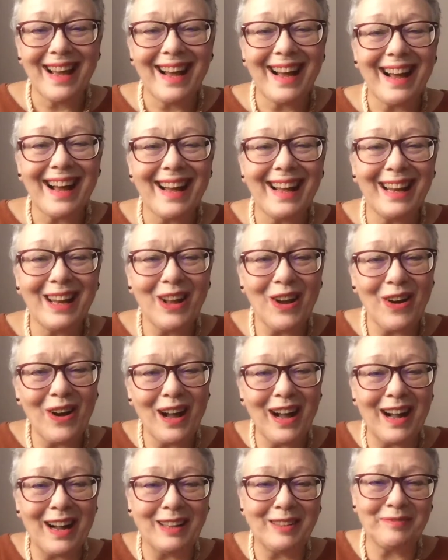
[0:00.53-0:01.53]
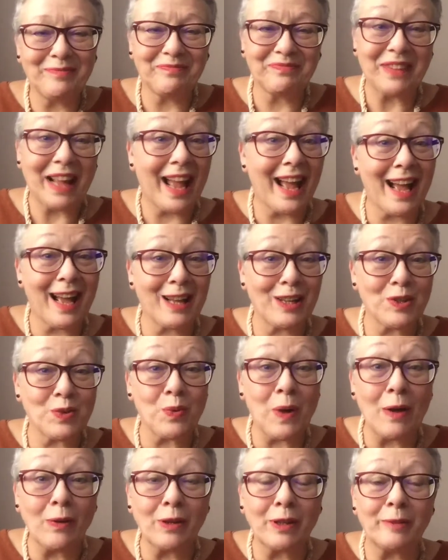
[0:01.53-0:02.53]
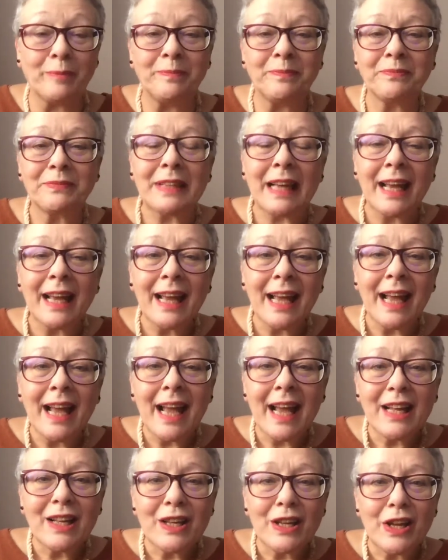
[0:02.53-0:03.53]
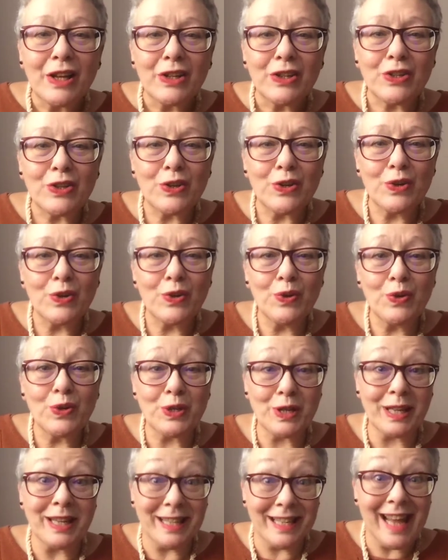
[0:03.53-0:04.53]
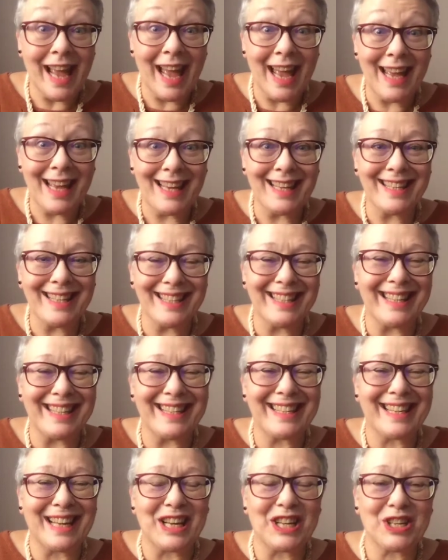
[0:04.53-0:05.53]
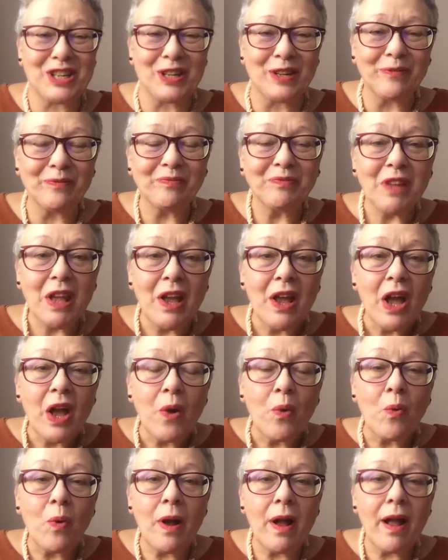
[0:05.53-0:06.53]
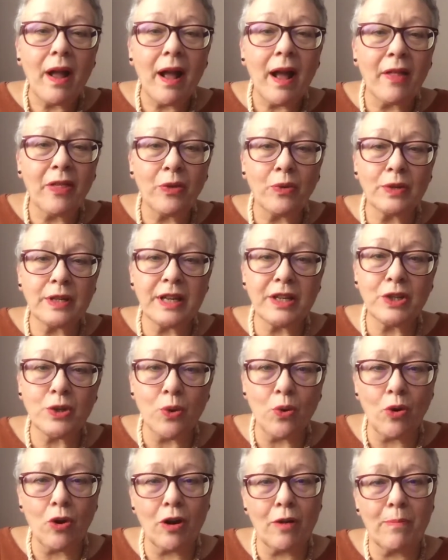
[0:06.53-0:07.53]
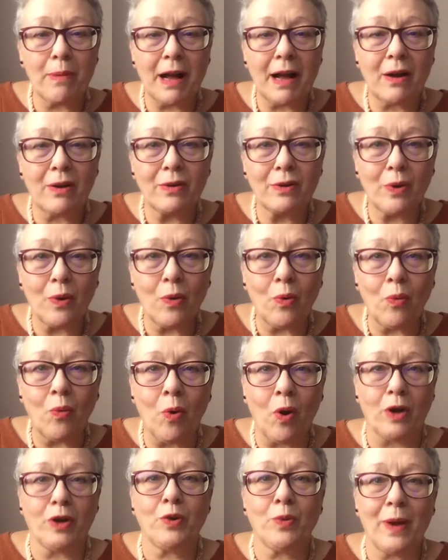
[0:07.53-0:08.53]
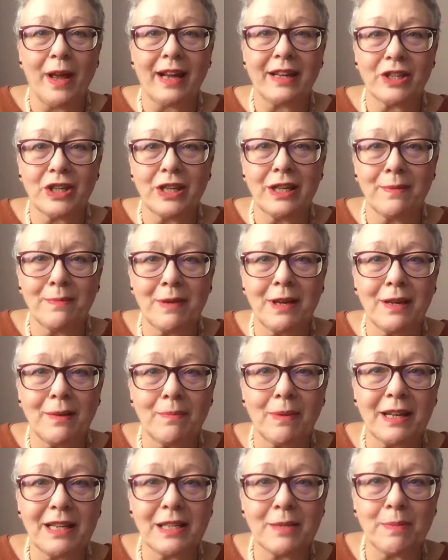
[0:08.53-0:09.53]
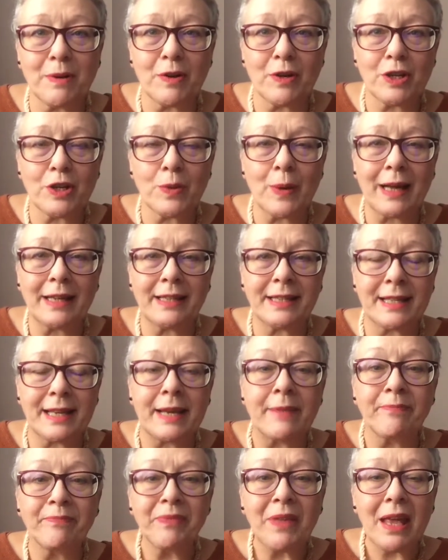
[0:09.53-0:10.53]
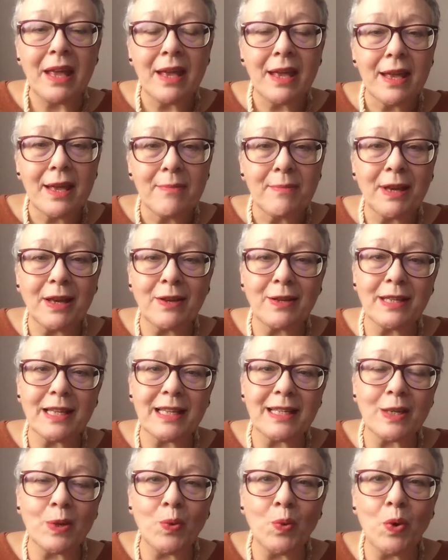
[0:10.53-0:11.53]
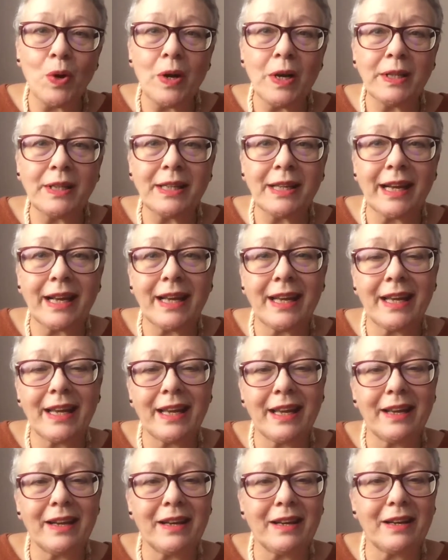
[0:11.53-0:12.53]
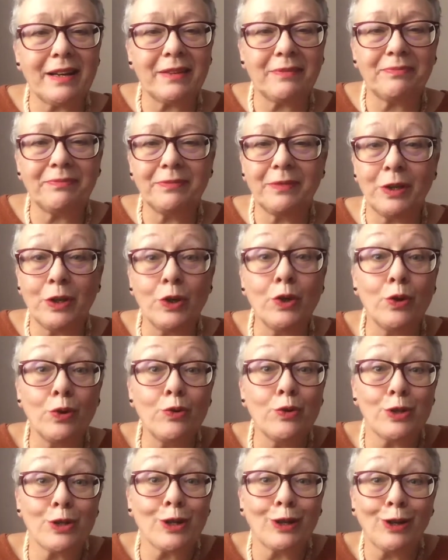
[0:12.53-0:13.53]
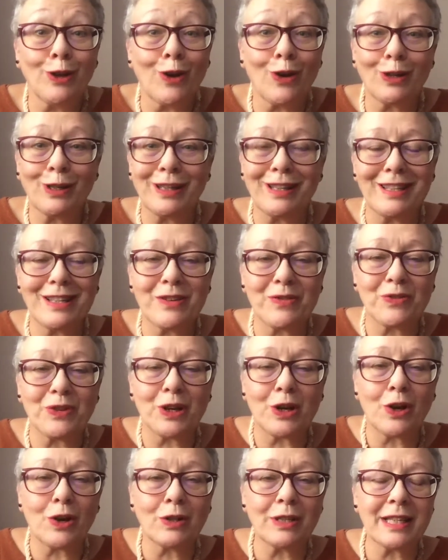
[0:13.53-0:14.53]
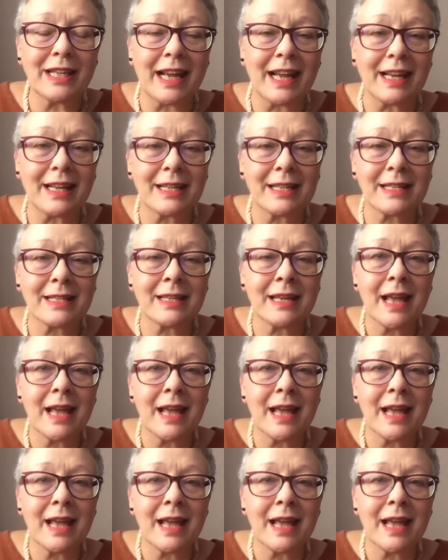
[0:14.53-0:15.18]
Aloha and welcome to today's discussion where I thought I'd talk about what do we actually mean by spirituality, because it's a word that I hear used a lot in different contexts,